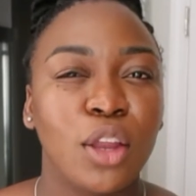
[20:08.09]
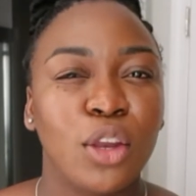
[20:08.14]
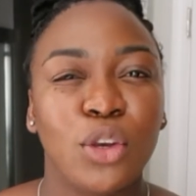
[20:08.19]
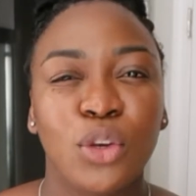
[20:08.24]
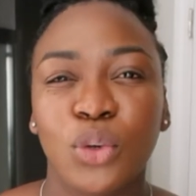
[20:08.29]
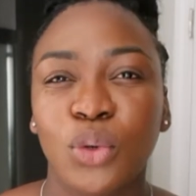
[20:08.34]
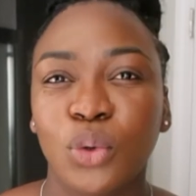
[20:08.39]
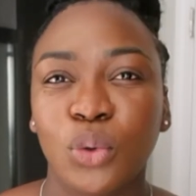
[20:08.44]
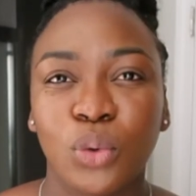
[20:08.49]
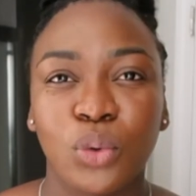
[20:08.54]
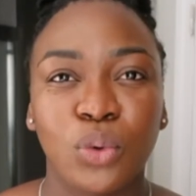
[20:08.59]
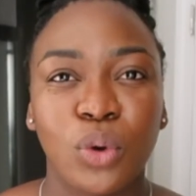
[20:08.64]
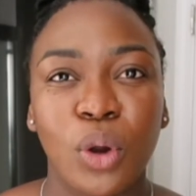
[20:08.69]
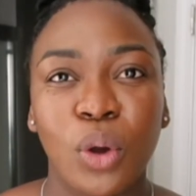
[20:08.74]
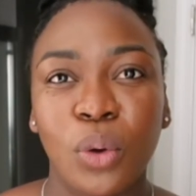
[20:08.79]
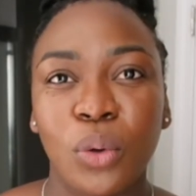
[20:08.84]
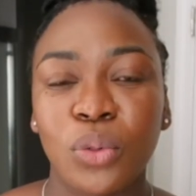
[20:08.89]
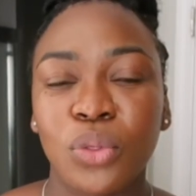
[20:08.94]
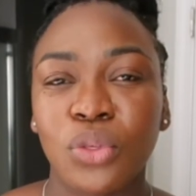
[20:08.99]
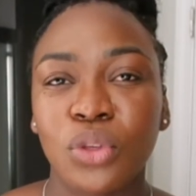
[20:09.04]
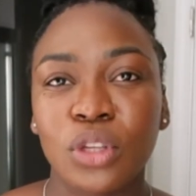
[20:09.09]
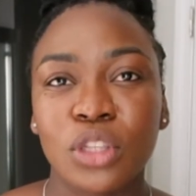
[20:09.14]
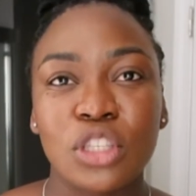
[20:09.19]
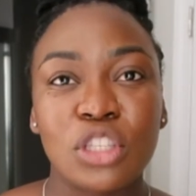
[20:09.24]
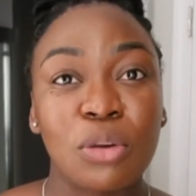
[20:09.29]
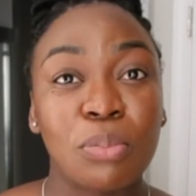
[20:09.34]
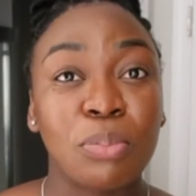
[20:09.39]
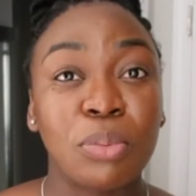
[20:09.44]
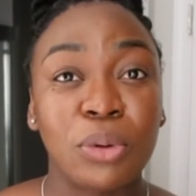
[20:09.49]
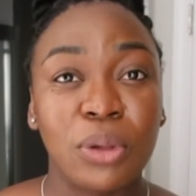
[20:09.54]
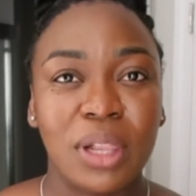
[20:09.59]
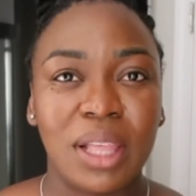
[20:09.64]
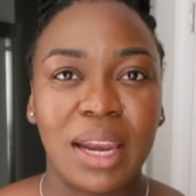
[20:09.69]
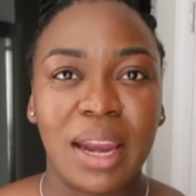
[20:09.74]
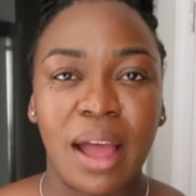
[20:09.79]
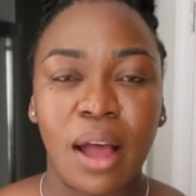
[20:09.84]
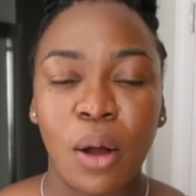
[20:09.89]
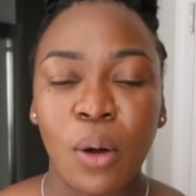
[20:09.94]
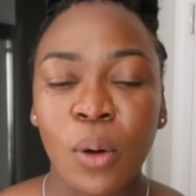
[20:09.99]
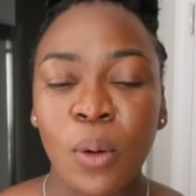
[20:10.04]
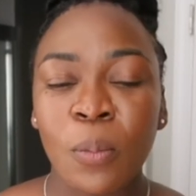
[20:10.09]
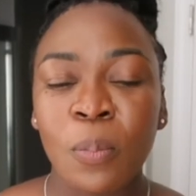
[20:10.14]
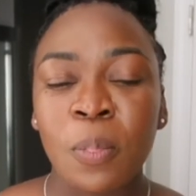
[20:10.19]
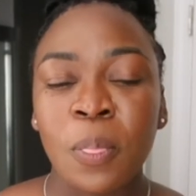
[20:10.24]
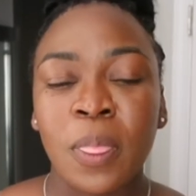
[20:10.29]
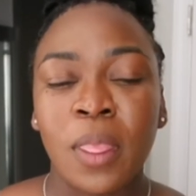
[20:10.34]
new growth to pull it out.